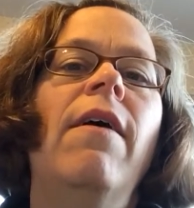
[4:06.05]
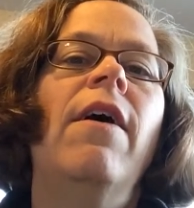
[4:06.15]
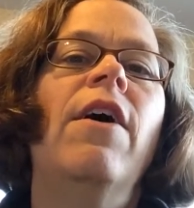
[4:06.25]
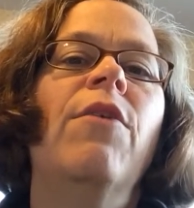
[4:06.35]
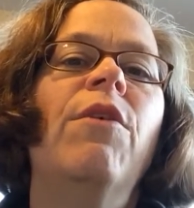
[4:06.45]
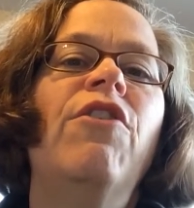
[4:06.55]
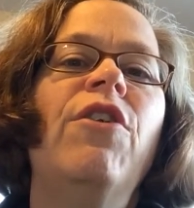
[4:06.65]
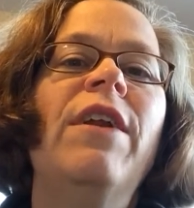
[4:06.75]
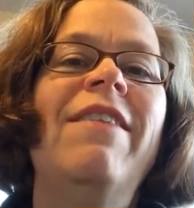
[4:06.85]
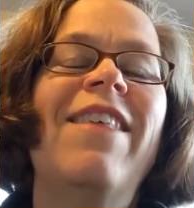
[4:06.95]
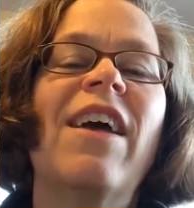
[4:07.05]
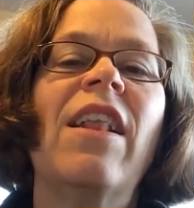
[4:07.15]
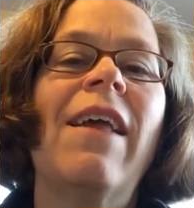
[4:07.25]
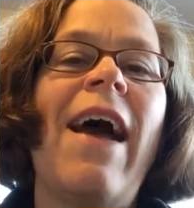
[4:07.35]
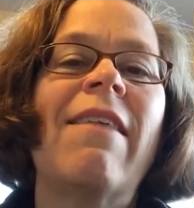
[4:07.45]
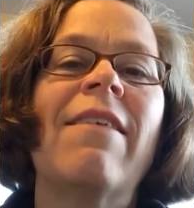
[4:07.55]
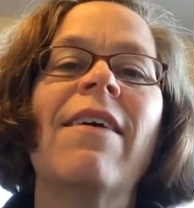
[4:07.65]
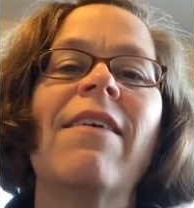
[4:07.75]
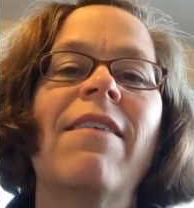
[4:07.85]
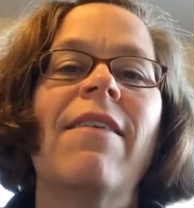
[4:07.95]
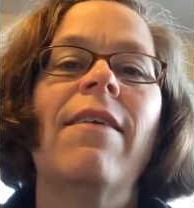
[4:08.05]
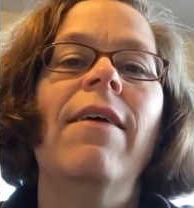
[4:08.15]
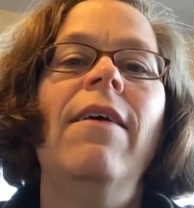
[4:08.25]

on returning to the classics,